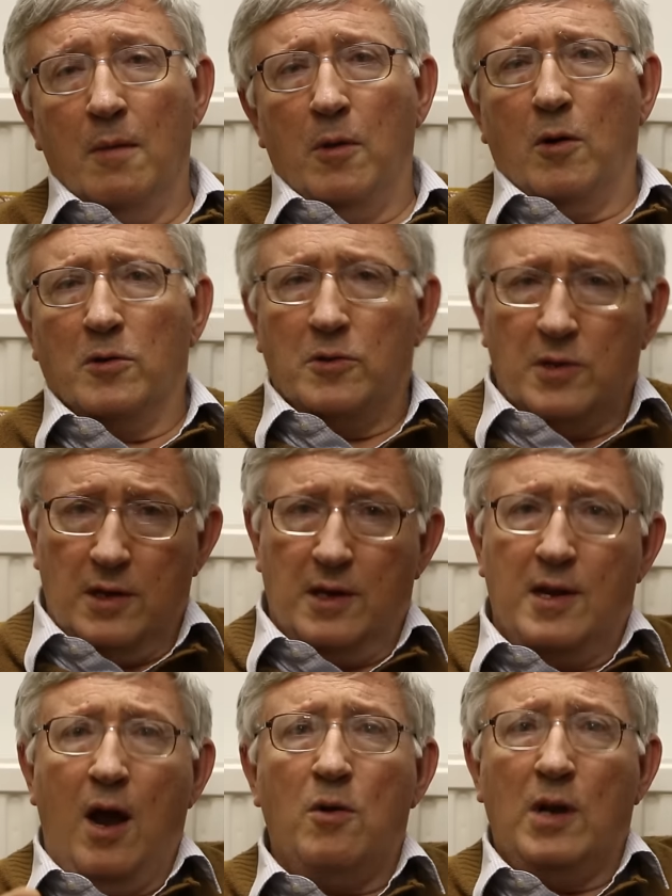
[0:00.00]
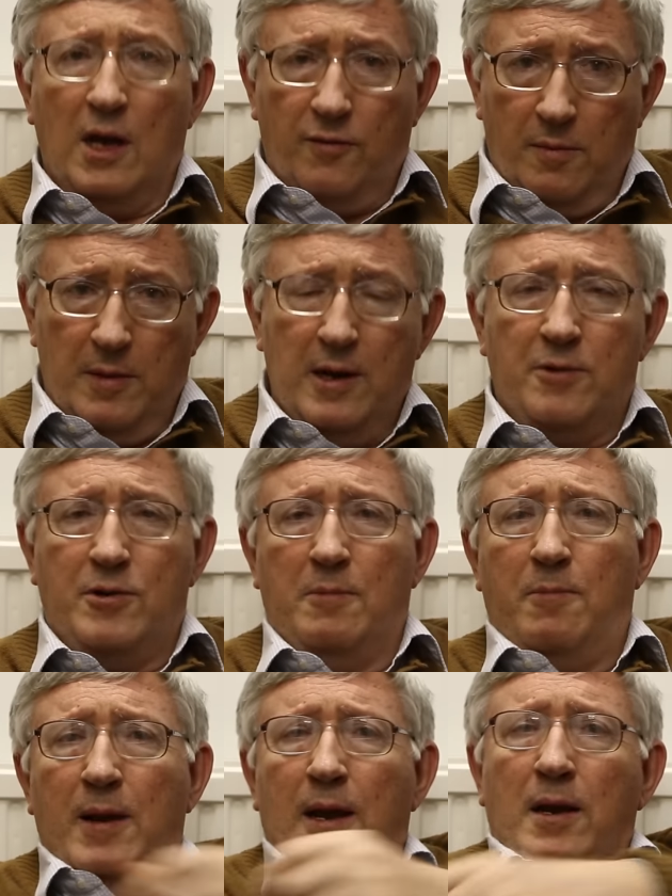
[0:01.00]
Because, you see, the downing of a military
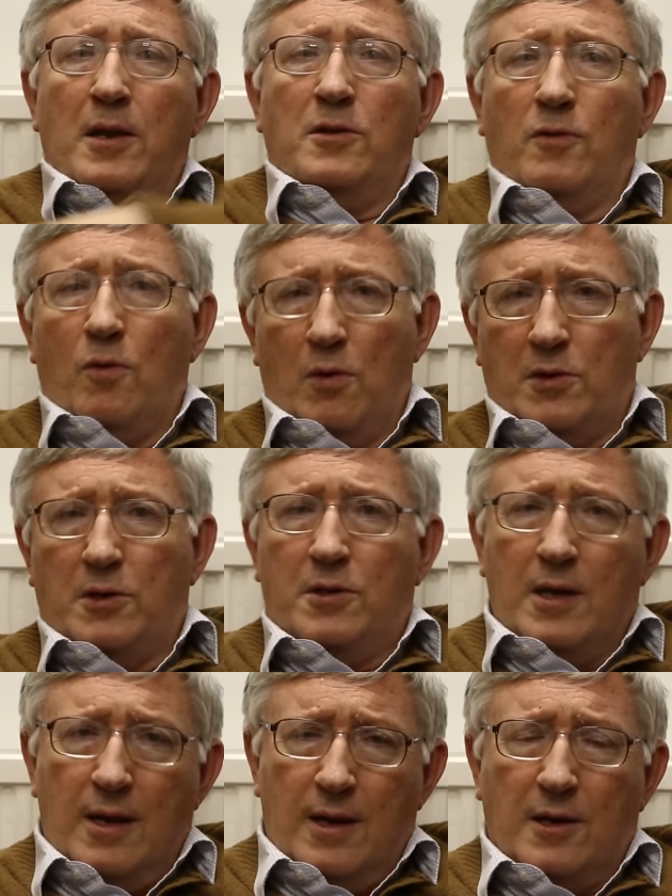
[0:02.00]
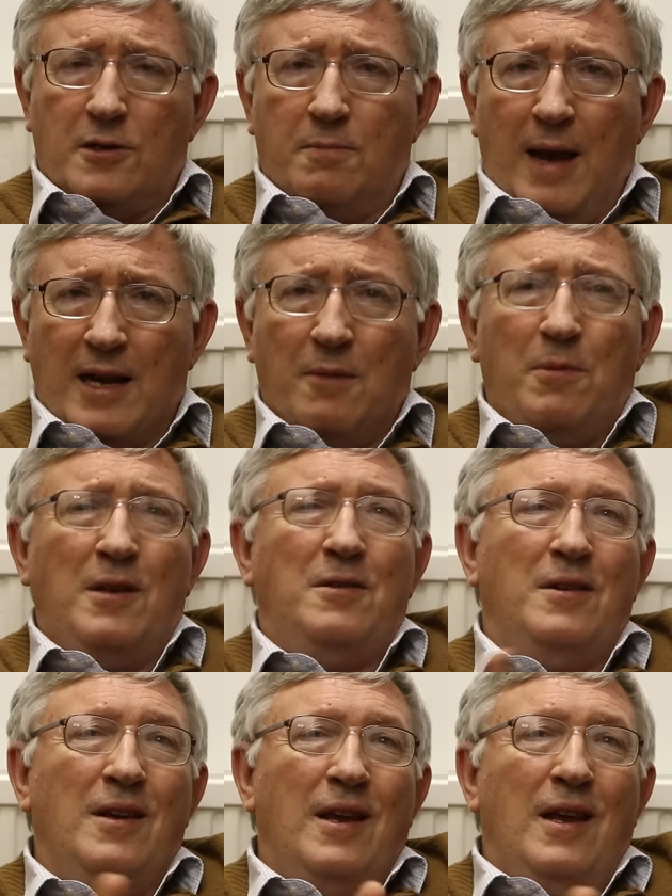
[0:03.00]
plane is, of course, a serious matter.
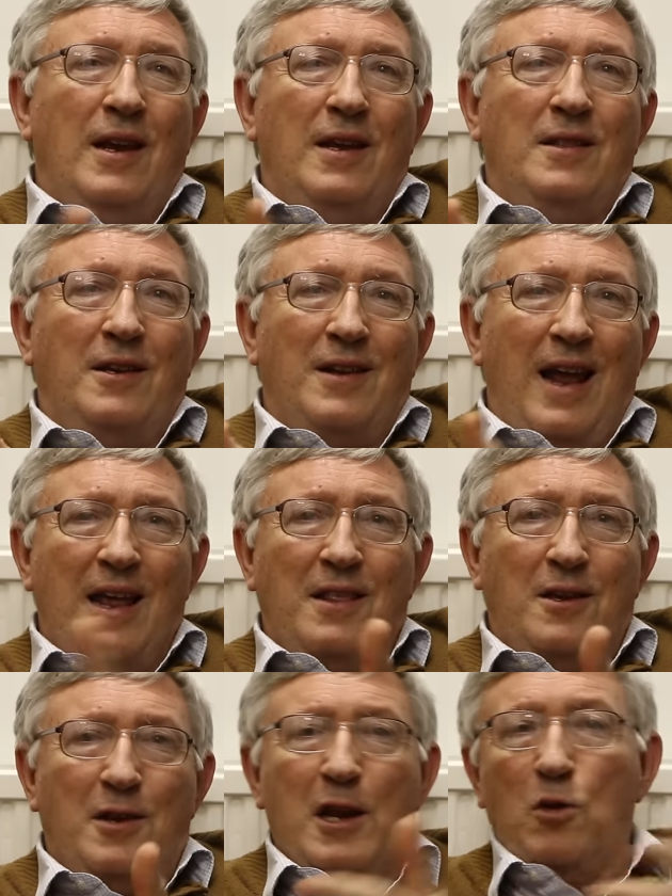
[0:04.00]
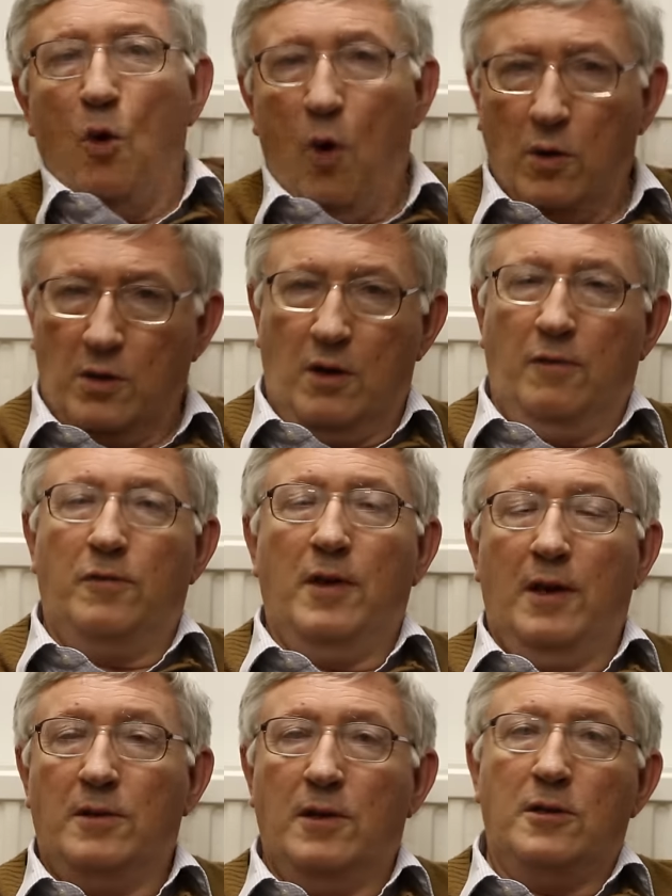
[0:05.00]
But in the great order of
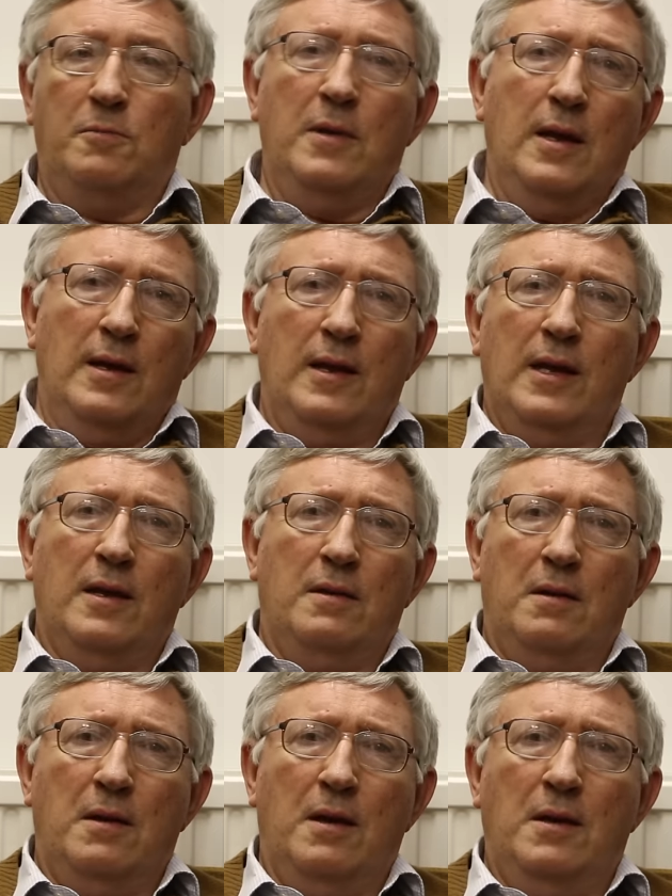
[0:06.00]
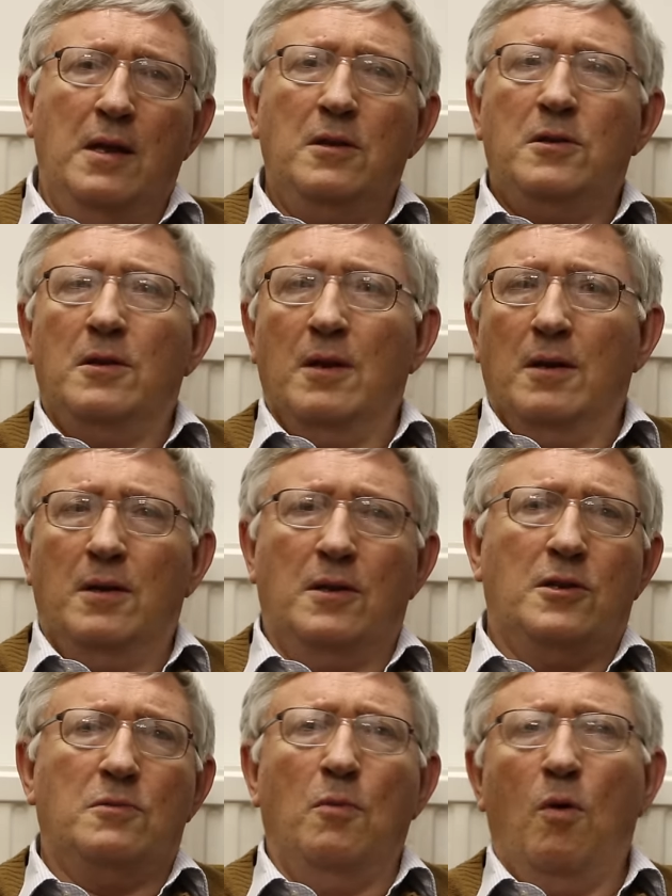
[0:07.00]
things, it's merely an incident.
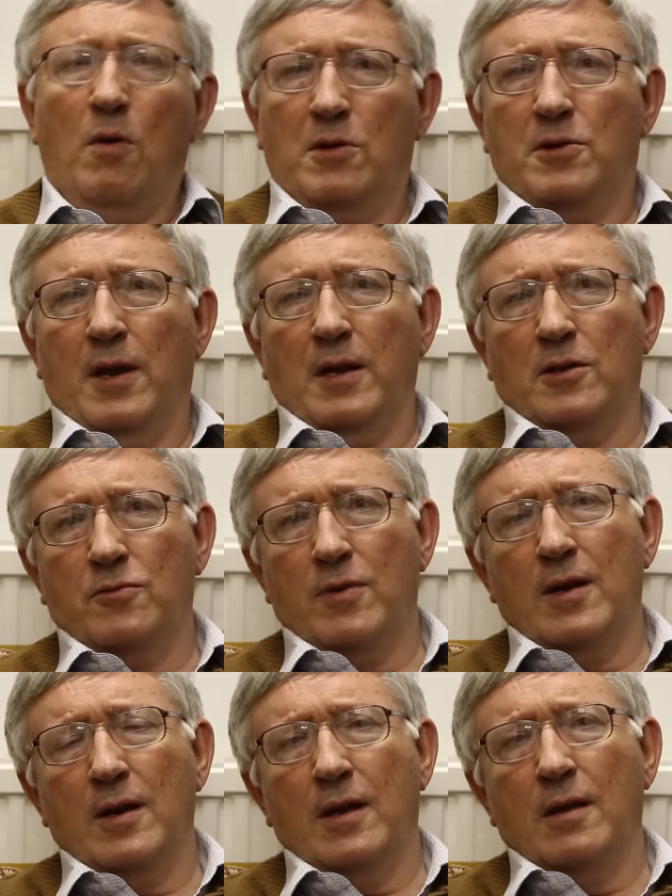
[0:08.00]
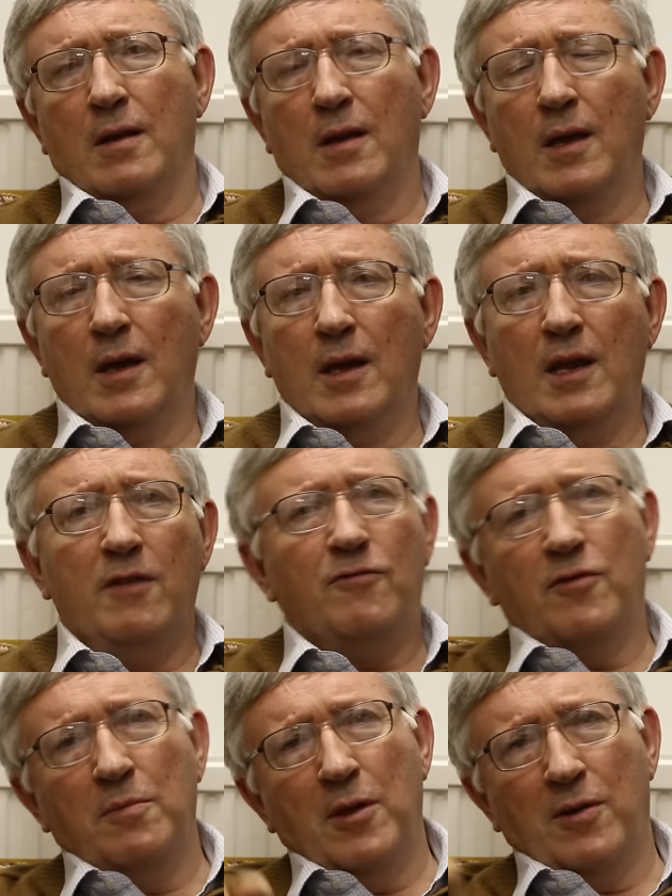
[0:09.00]
It's small change, really.
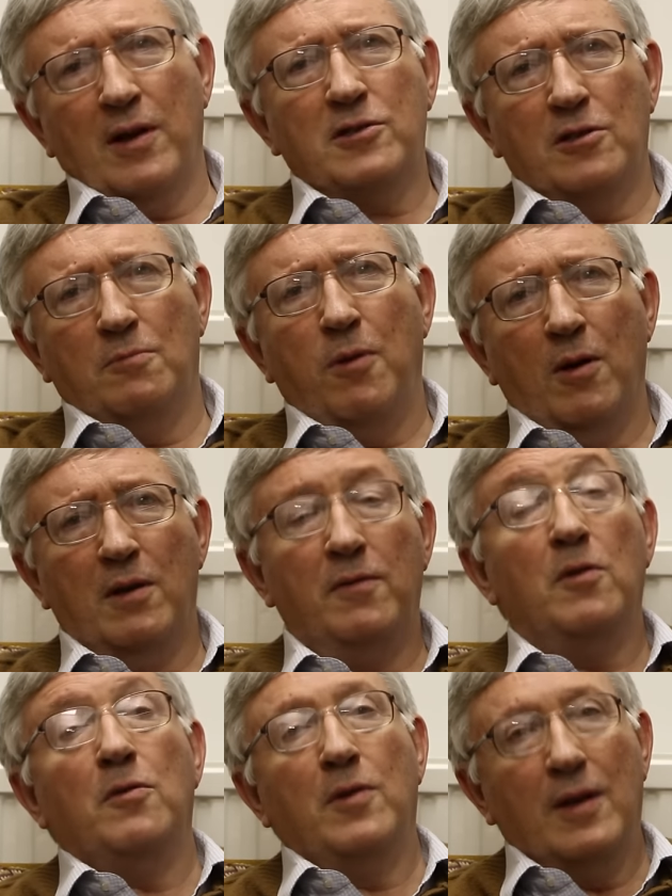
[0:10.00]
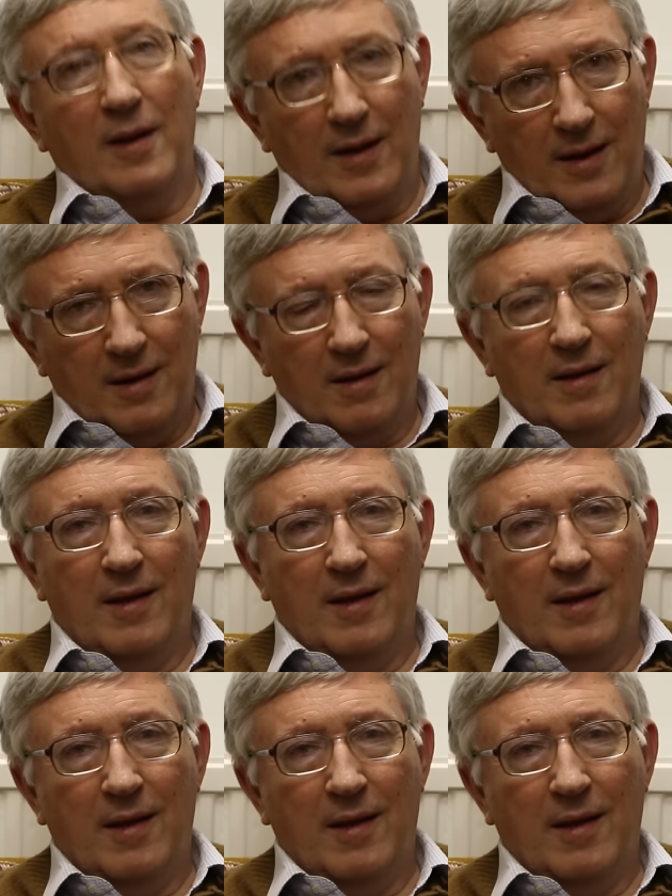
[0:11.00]
Even from the Russian point of view, really.